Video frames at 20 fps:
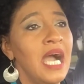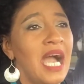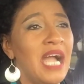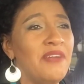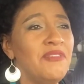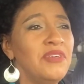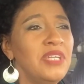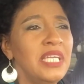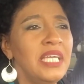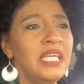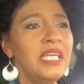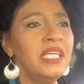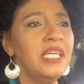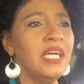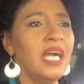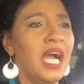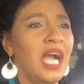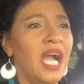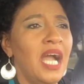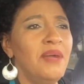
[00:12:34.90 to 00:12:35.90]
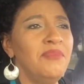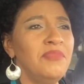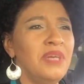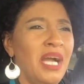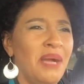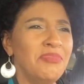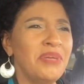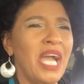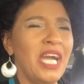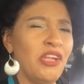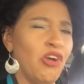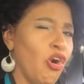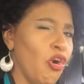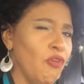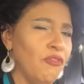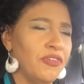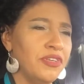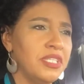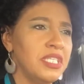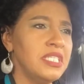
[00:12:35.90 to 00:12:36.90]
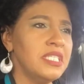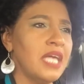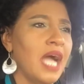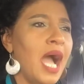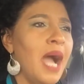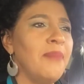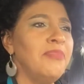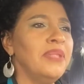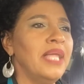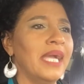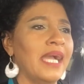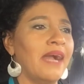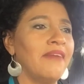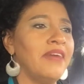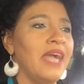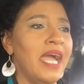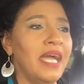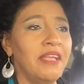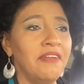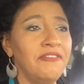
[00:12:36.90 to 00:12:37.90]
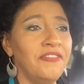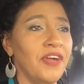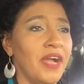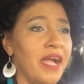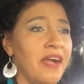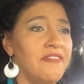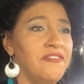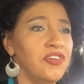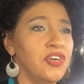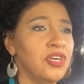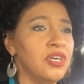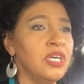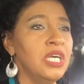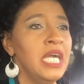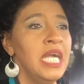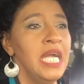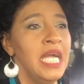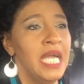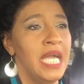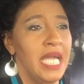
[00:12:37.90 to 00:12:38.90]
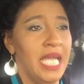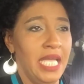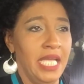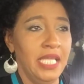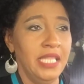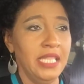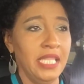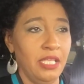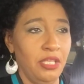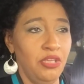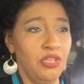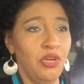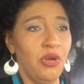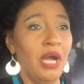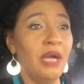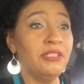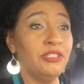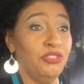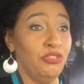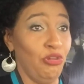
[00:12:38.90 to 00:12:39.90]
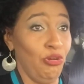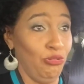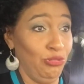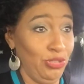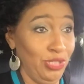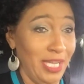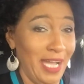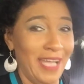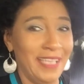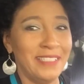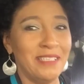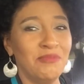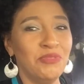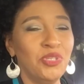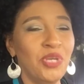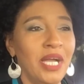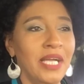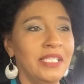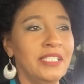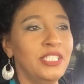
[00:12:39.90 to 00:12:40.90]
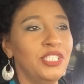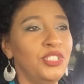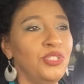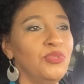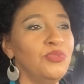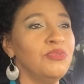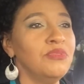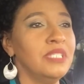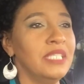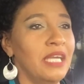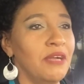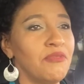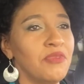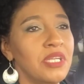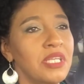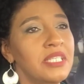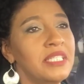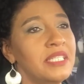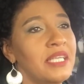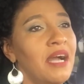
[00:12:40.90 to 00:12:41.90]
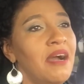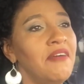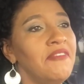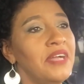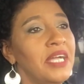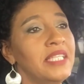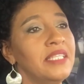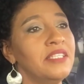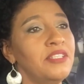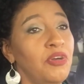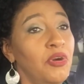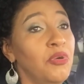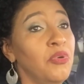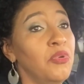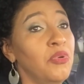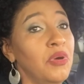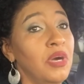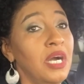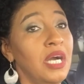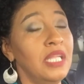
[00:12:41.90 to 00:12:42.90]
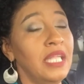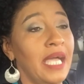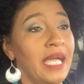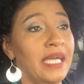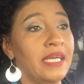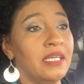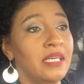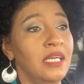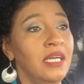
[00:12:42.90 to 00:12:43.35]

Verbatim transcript: I really, I'm, I'm kind of over this top. Like I've had it forever. And, you know, I told you guys I'm trying to get rid of stuff. And so, like,